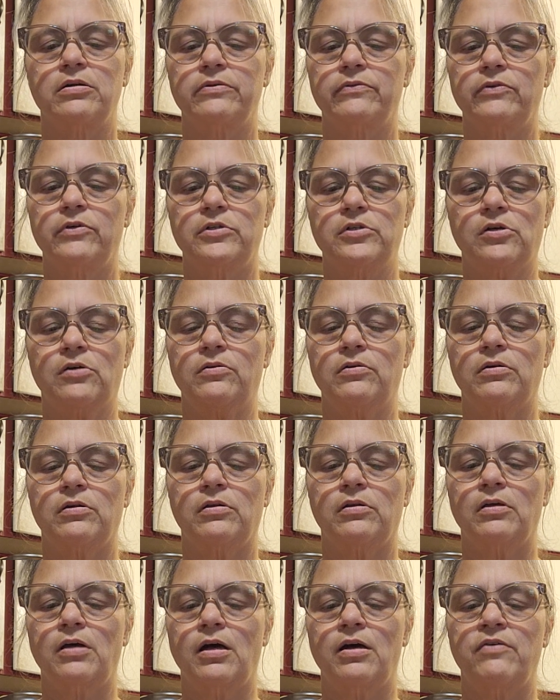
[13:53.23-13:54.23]
for a
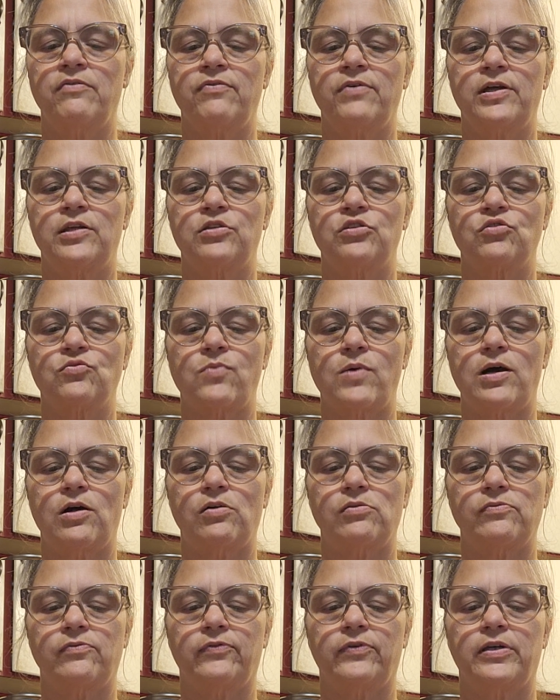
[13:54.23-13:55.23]
total of
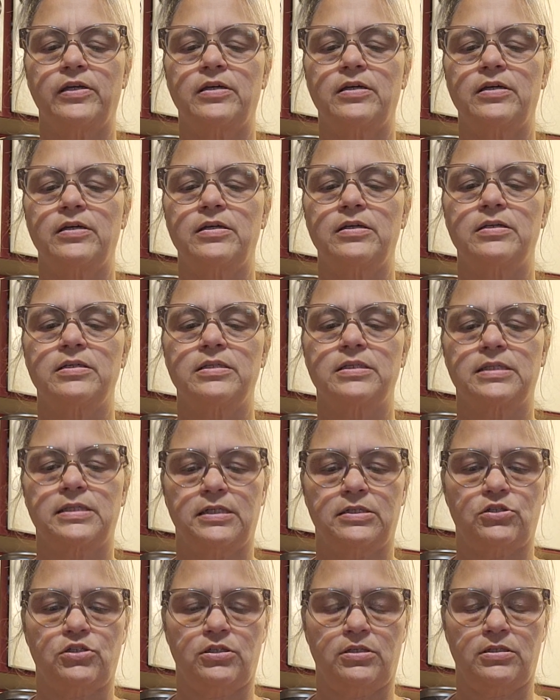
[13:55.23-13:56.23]
12
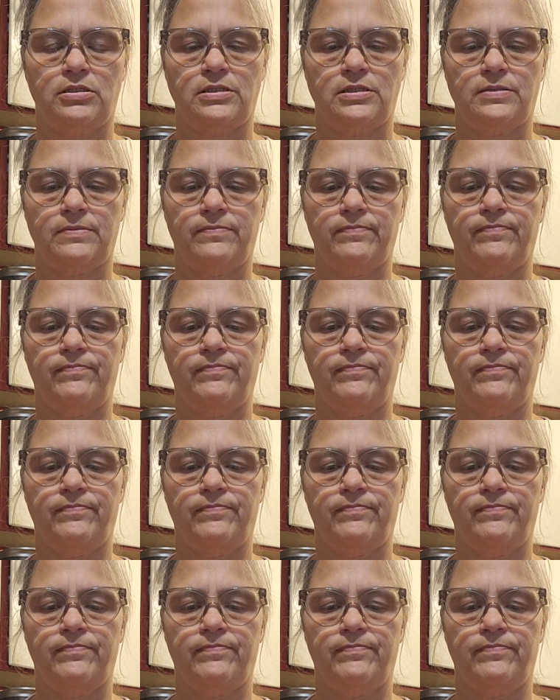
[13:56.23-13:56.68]
stitches.